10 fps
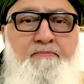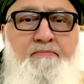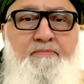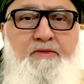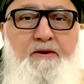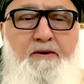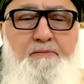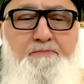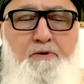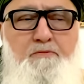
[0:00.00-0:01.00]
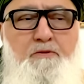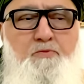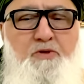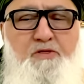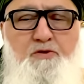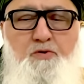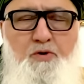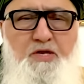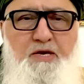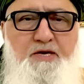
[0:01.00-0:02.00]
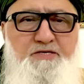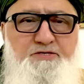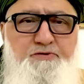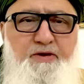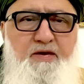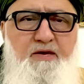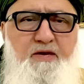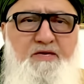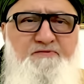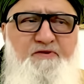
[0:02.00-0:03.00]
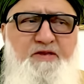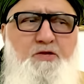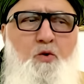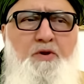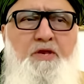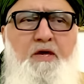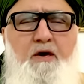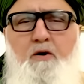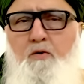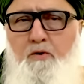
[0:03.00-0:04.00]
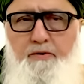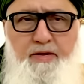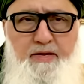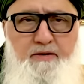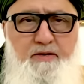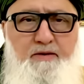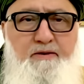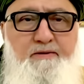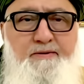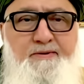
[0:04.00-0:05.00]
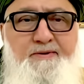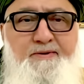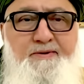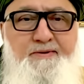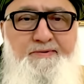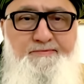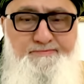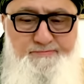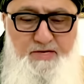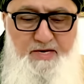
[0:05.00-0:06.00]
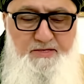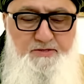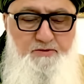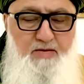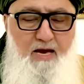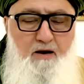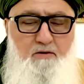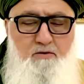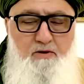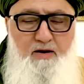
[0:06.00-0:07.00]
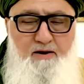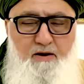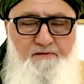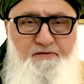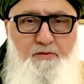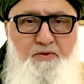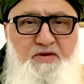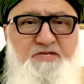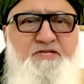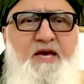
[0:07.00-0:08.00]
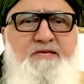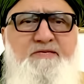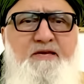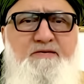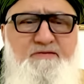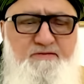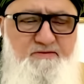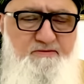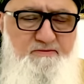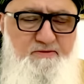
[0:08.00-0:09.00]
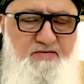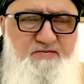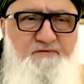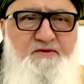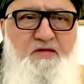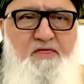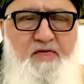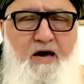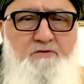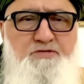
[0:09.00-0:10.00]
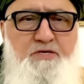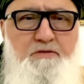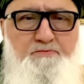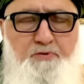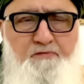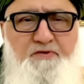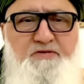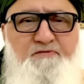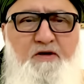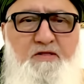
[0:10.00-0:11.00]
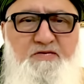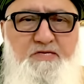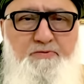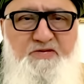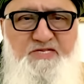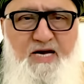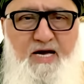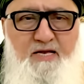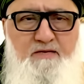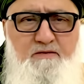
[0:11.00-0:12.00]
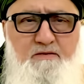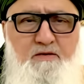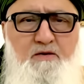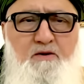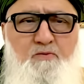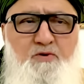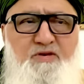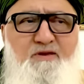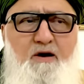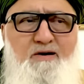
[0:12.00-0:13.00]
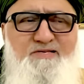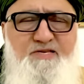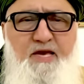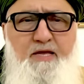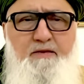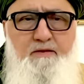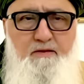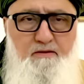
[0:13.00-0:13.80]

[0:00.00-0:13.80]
The problem with the dunya history is very dunya oriented, right? So now uh, after we discuss this, the 70,000 Prophets of Allah were dark skinned.